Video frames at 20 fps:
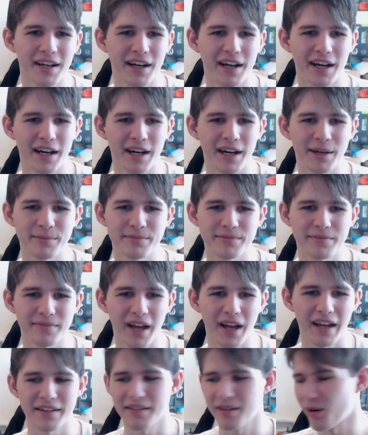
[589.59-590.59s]

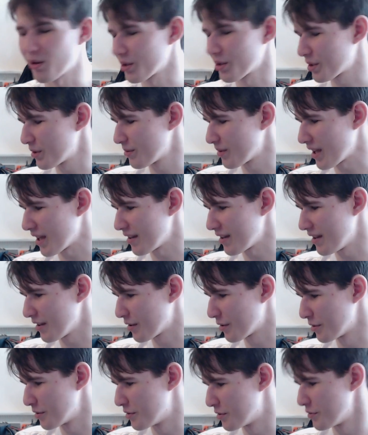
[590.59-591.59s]
I'd argue that
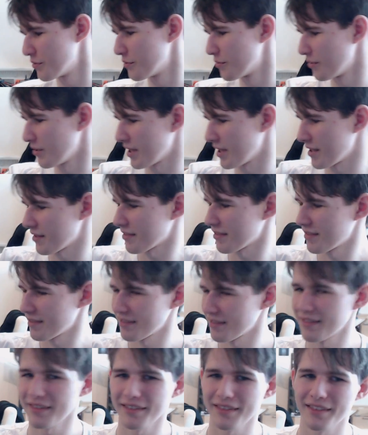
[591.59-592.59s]
it could do,
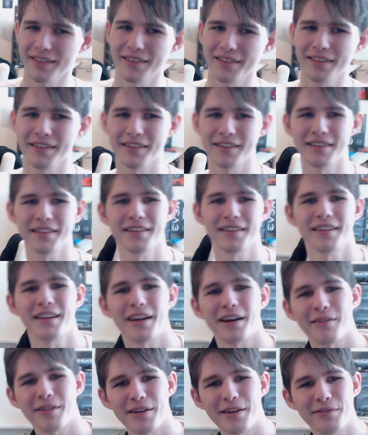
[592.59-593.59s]

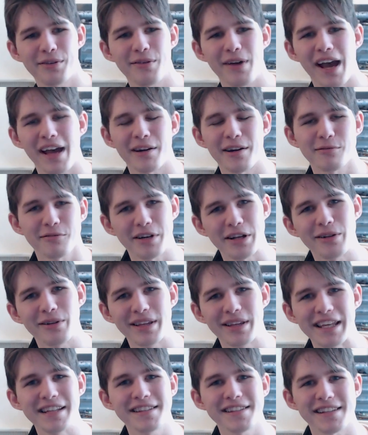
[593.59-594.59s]
if you had a
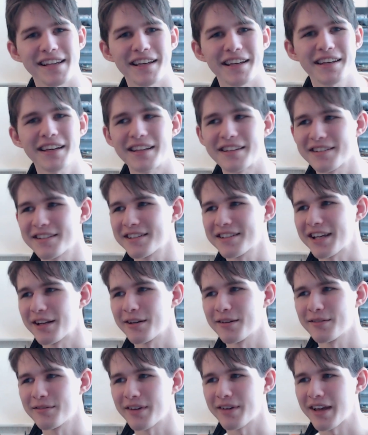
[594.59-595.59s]
real heatsink instead
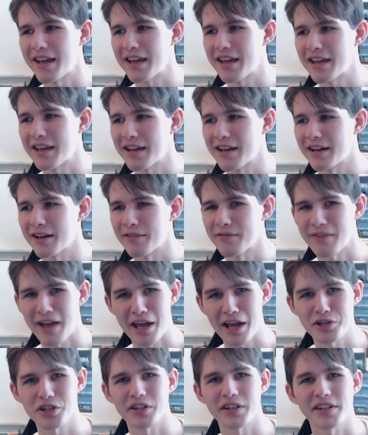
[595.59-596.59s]
of a
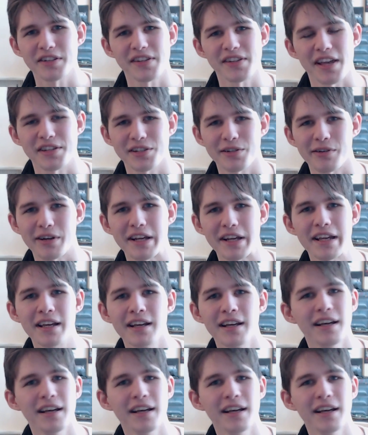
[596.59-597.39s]
fashion accessory,